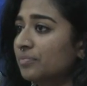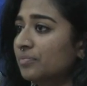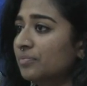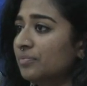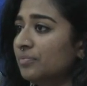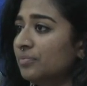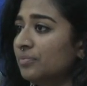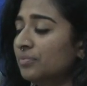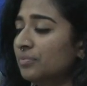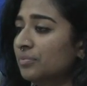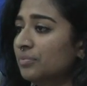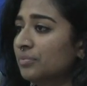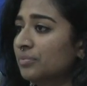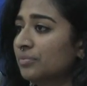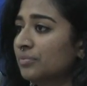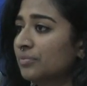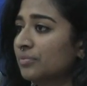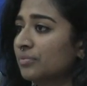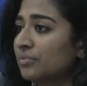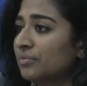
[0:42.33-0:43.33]

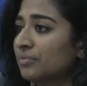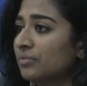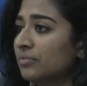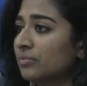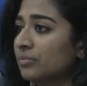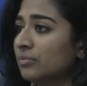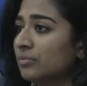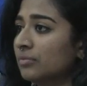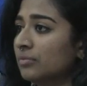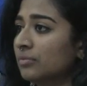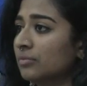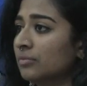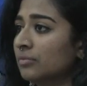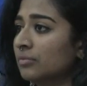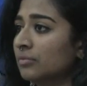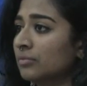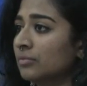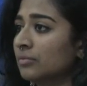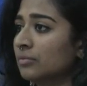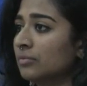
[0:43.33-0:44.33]

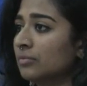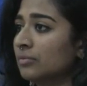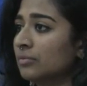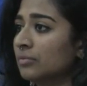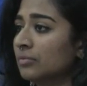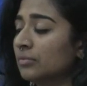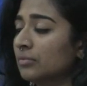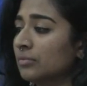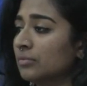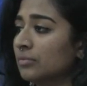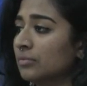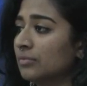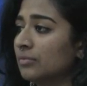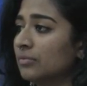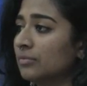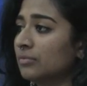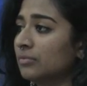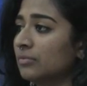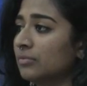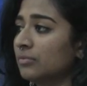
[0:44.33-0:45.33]

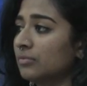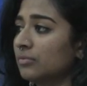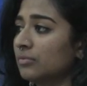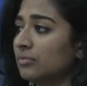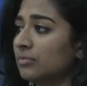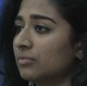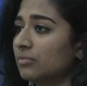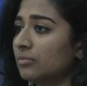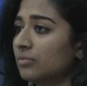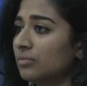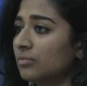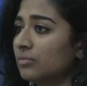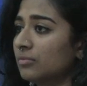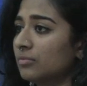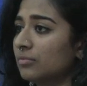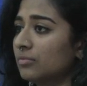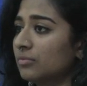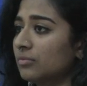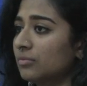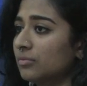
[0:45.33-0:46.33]

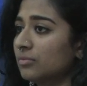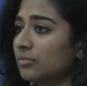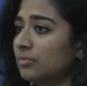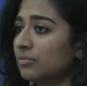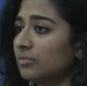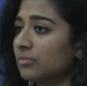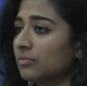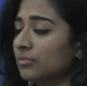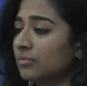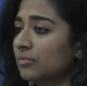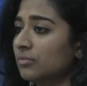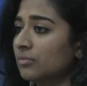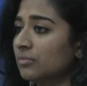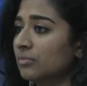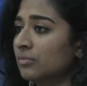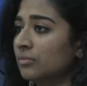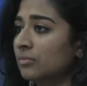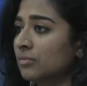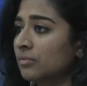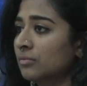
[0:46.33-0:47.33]

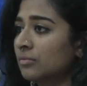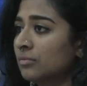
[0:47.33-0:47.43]
[no speech]